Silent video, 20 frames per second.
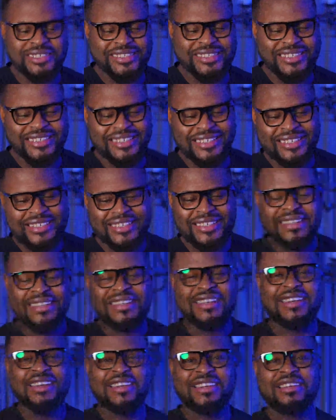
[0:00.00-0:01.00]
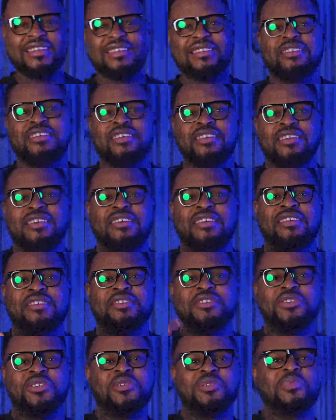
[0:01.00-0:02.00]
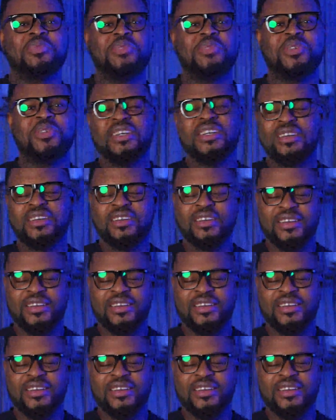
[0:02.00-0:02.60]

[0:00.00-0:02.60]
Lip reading: for it and drop